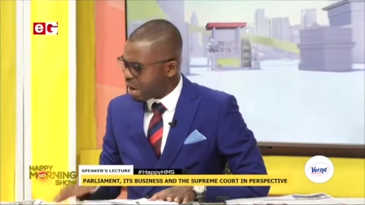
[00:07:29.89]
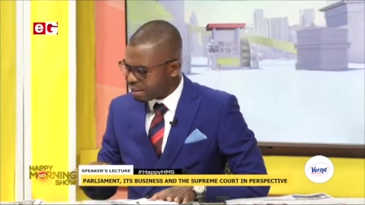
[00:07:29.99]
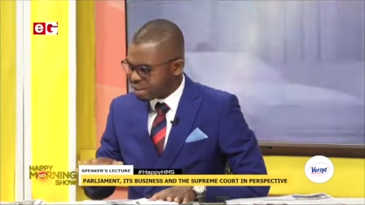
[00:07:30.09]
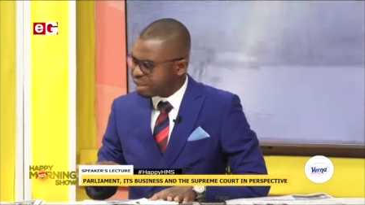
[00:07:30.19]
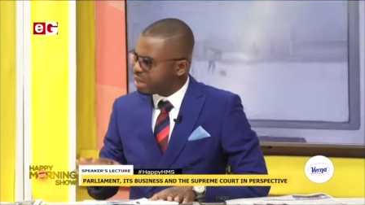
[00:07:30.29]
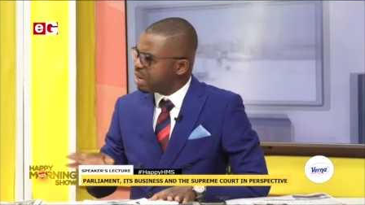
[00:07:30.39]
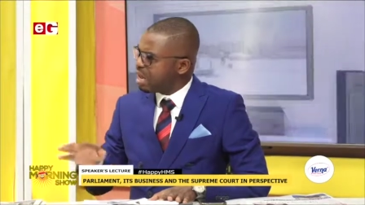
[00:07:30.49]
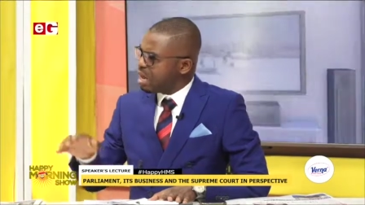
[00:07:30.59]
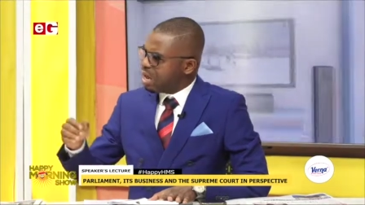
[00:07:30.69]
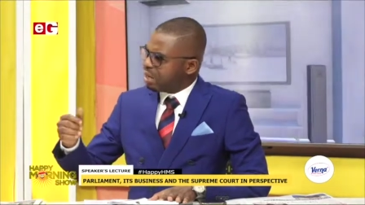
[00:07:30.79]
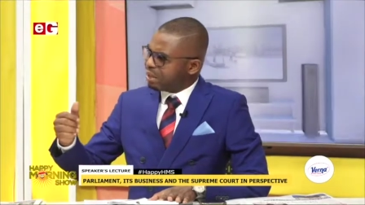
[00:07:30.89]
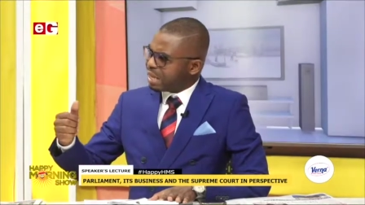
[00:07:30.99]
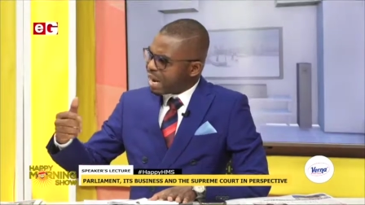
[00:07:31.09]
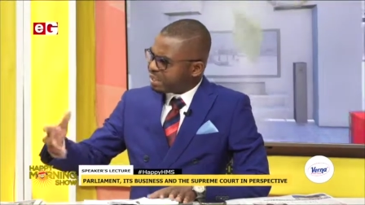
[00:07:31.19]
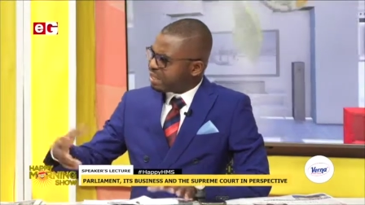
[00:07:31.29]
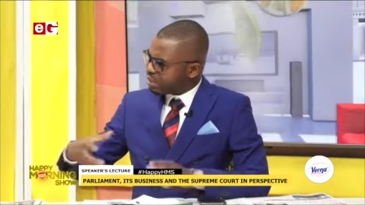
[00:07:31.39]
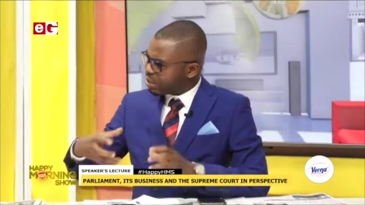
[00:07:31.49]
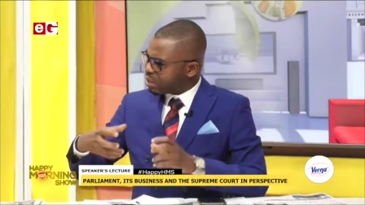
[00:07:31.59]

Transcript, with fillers: I think that that is